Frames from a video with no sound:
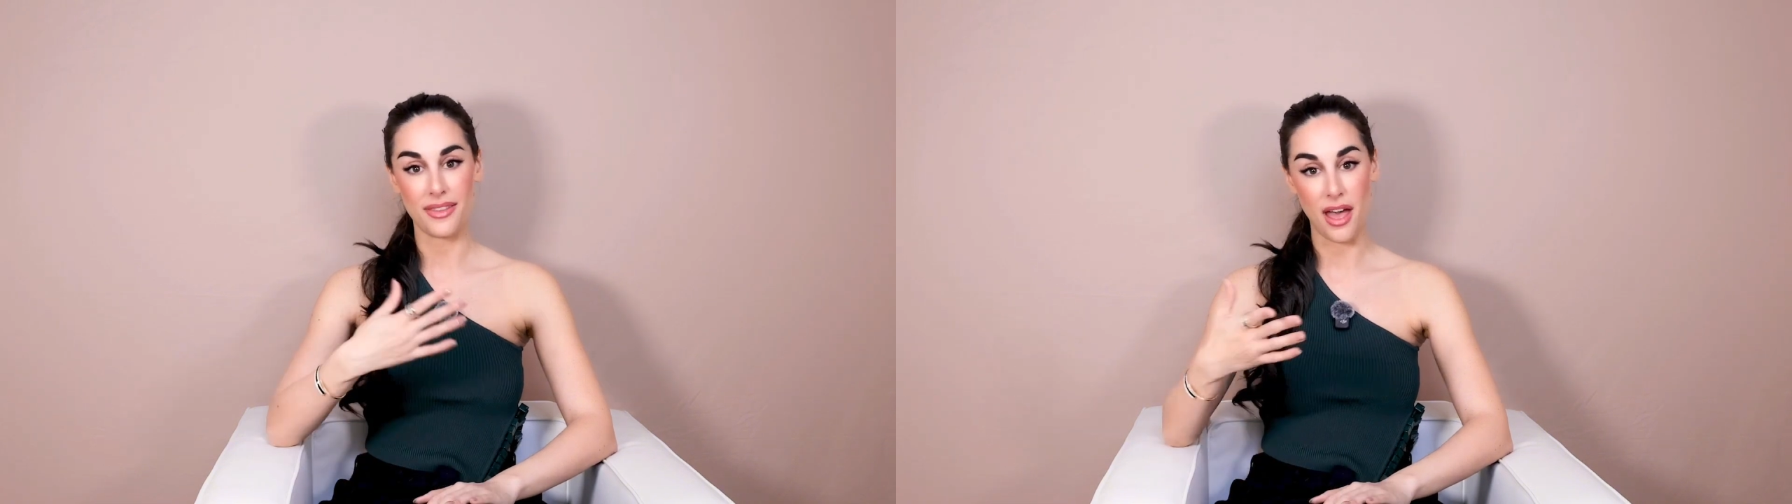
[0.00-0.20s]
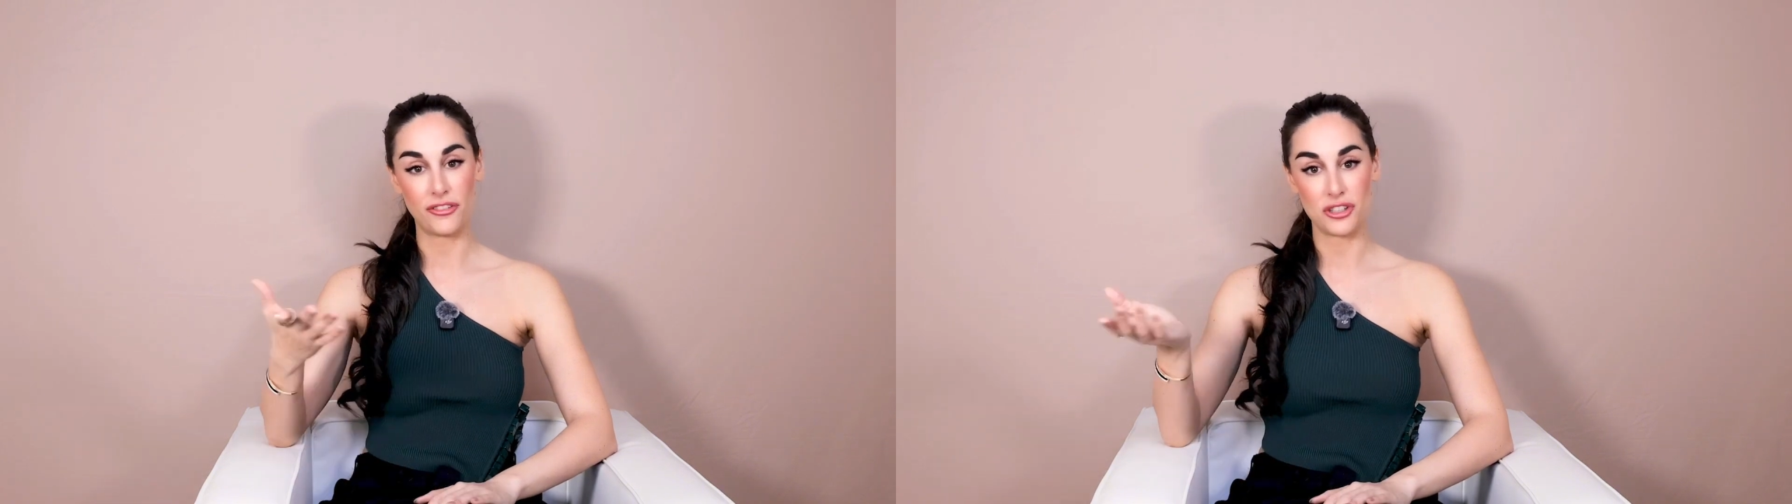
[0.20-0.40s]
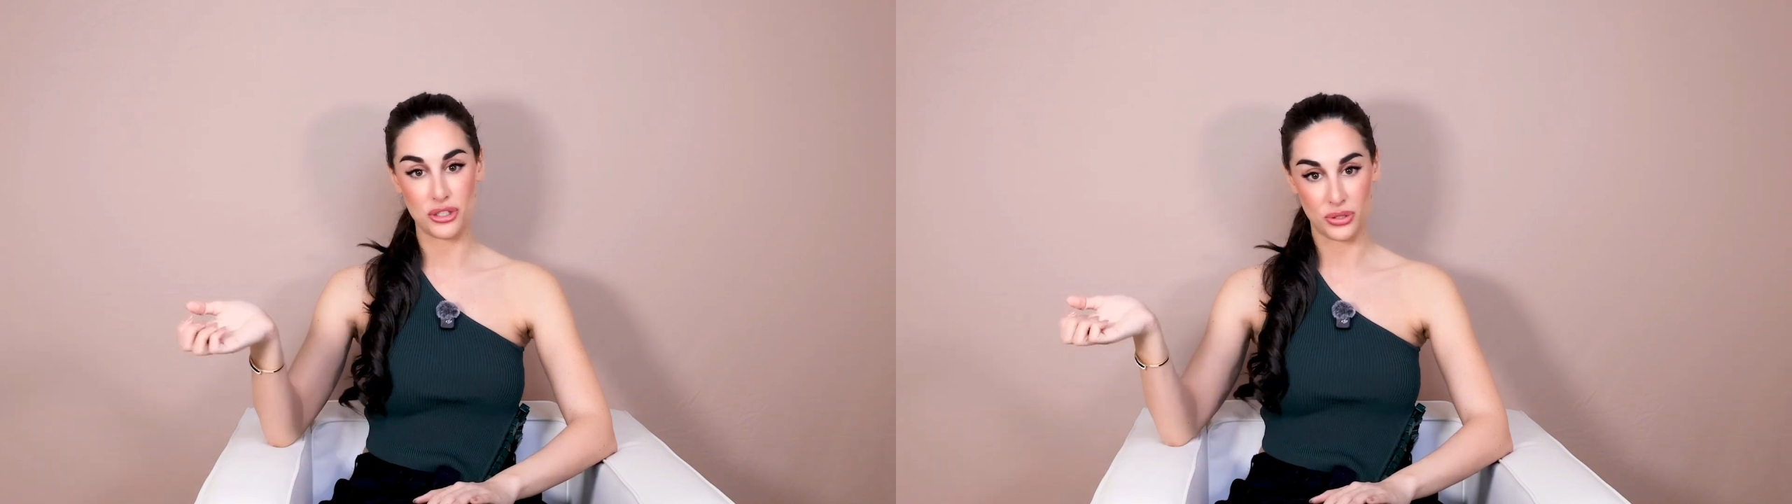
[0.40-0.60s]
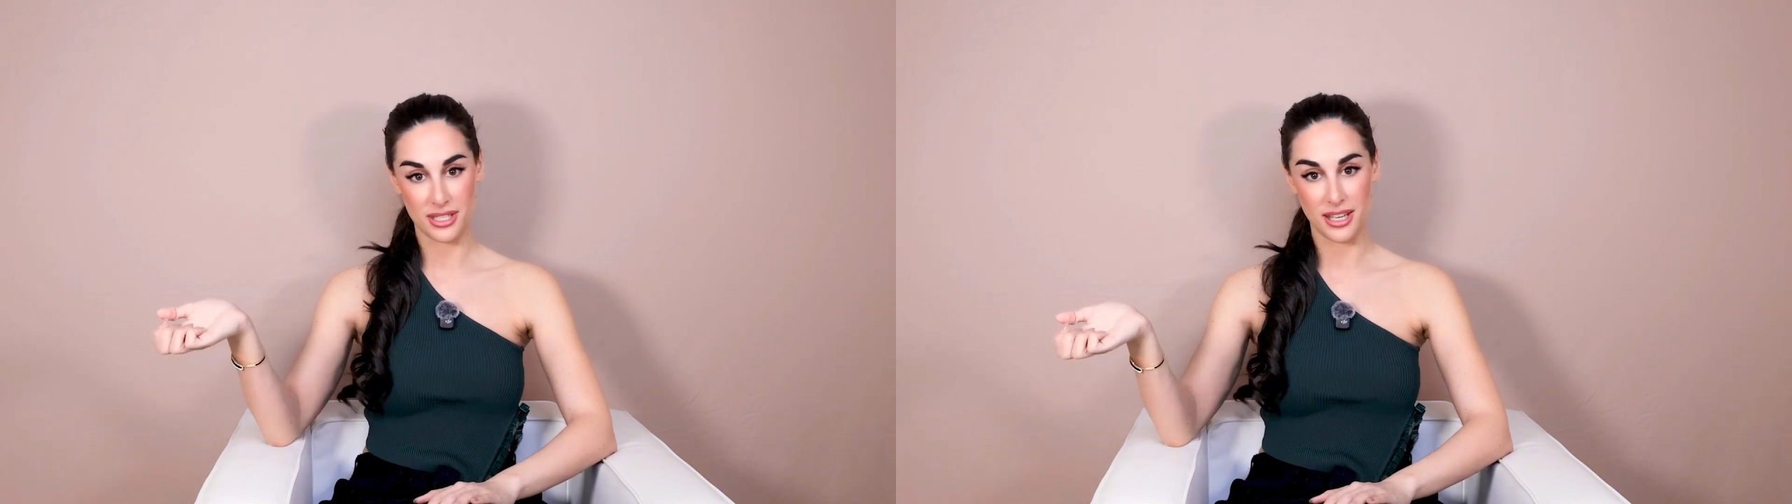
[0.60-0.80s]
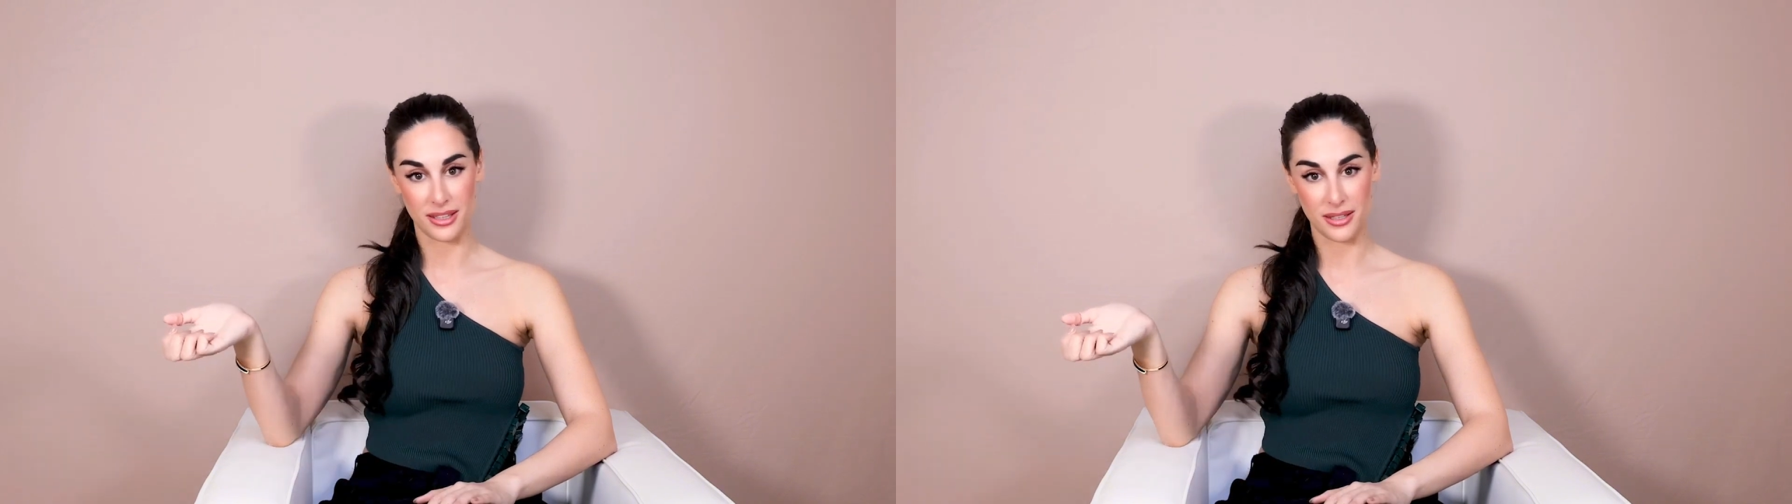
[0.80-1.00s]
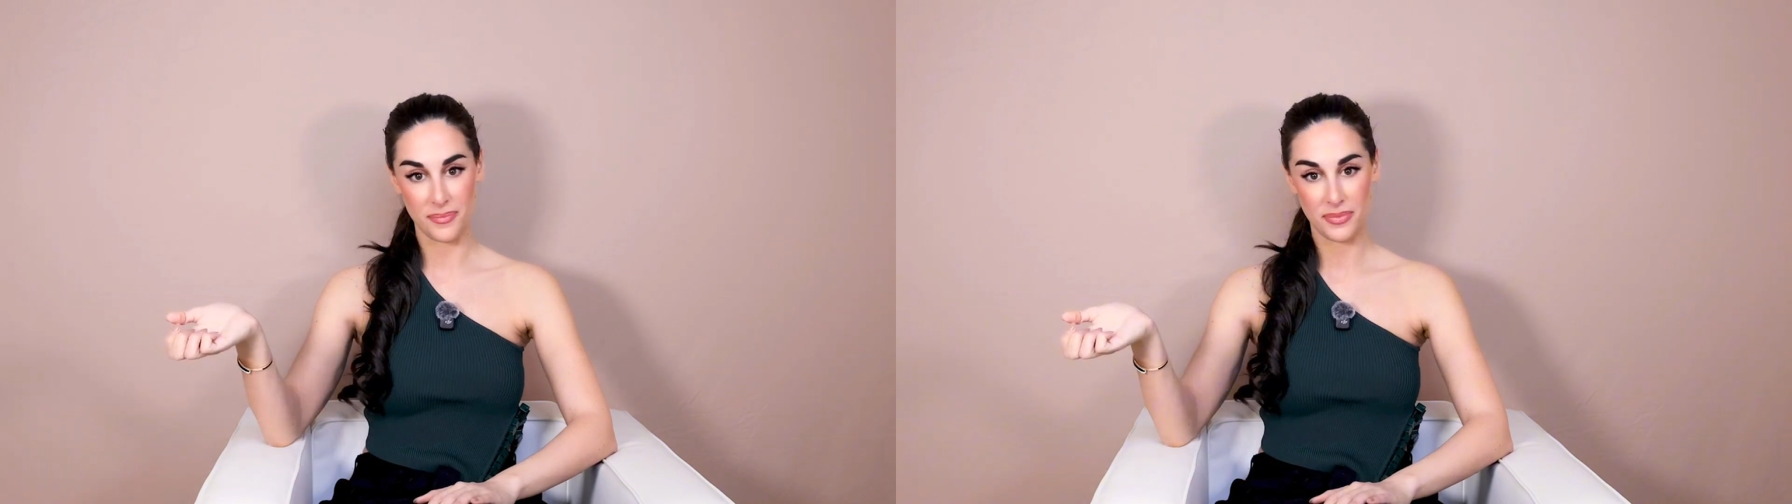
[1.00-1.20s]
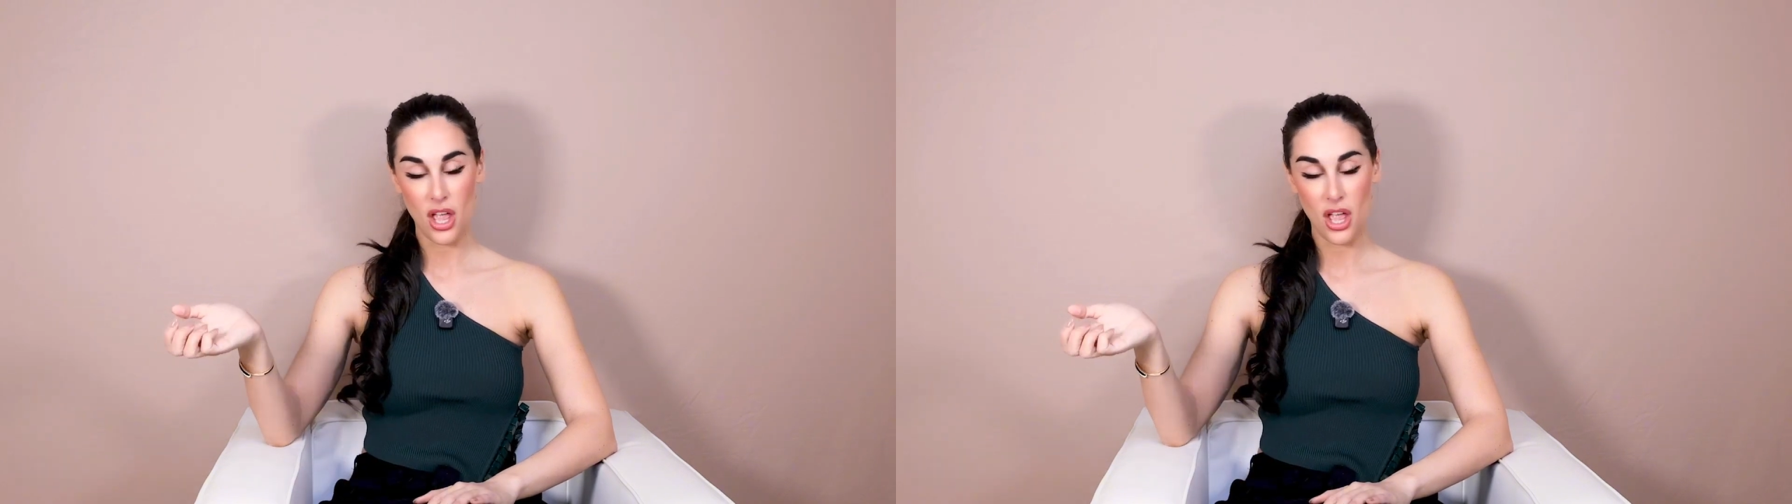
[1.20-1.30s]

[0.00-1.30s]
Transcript: enough into the skin?